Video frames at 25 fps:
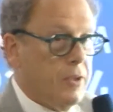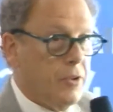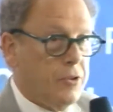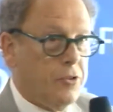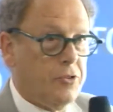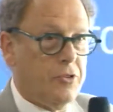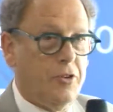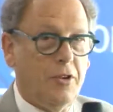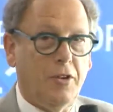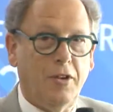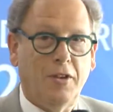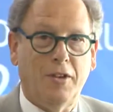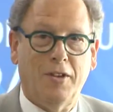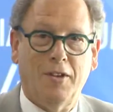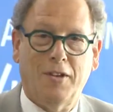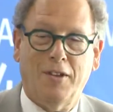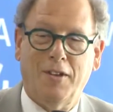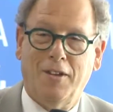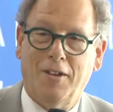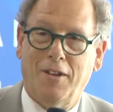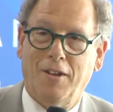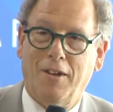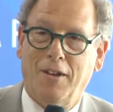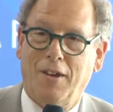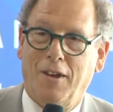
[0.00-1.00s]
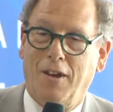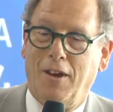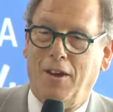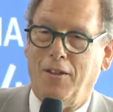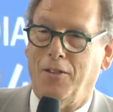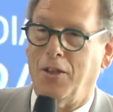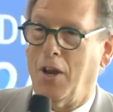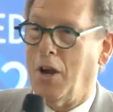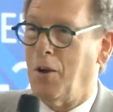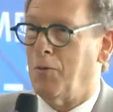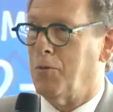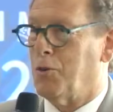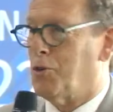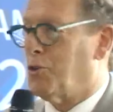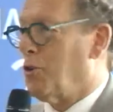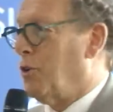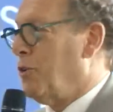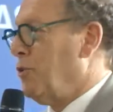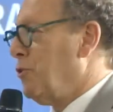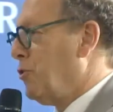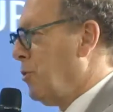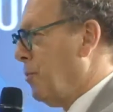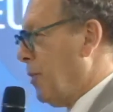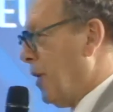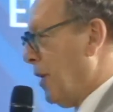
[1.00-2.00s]
is, and then I'm going to show
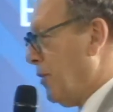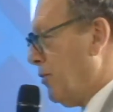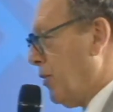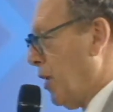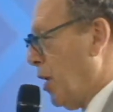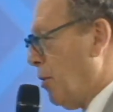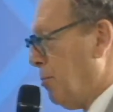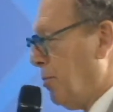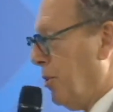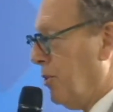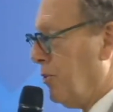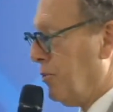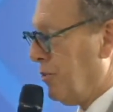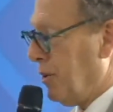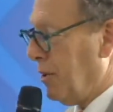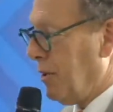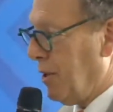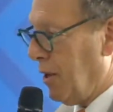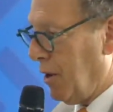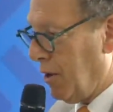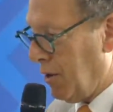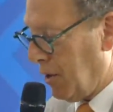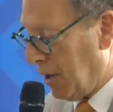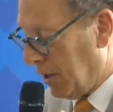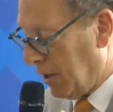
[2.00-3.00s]
you some examples, and then I'd